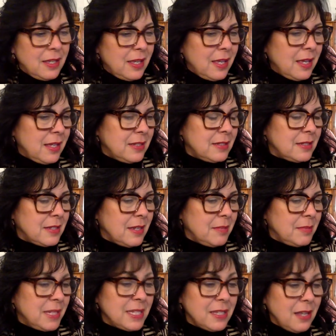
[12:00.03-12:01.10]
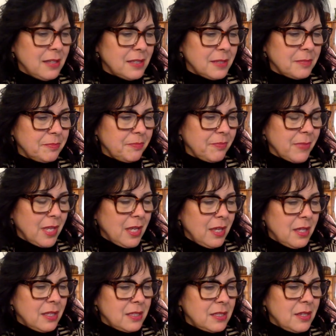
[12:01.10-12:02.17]
And it's awesome.
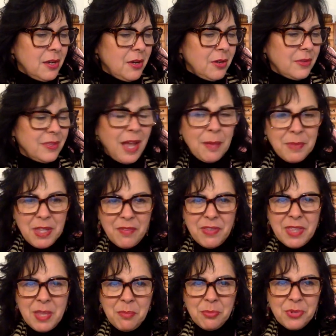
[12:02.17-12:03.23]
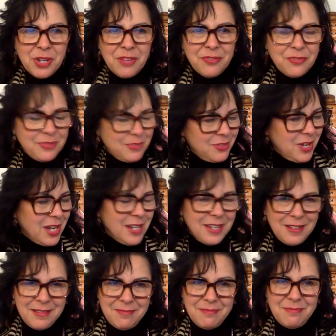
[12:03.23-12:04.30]
So I'm giving them brief, trying
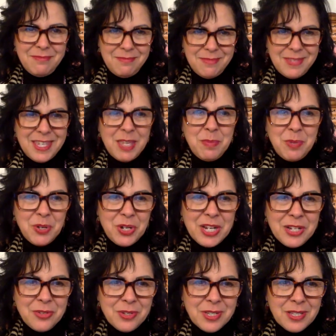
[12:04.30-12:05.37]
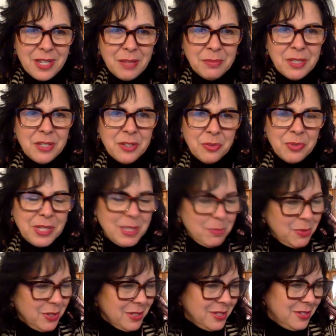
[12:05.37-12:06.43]
to keep your interest up that you'll read the
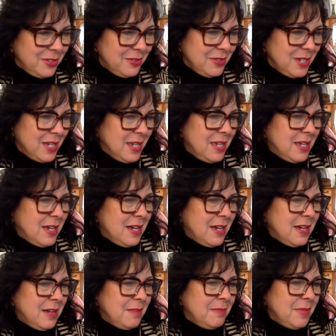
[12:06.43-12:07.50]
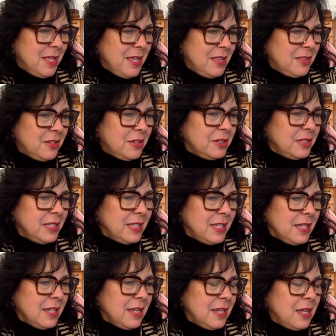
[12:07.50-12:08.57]
book too.
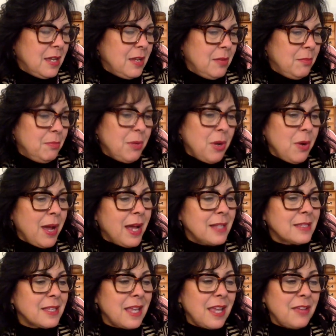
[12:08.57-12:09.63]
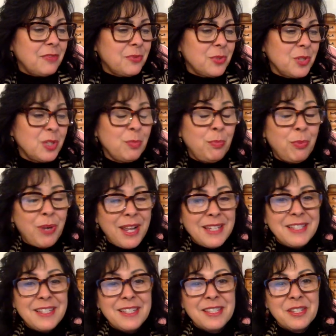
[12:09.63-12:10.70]
Thirdly, Boaz gave Ruth
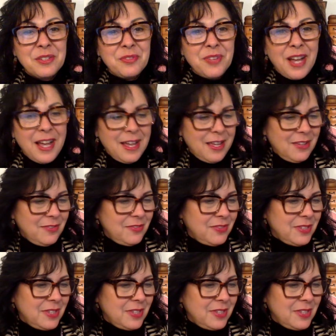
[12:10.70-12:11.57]
bread to survive,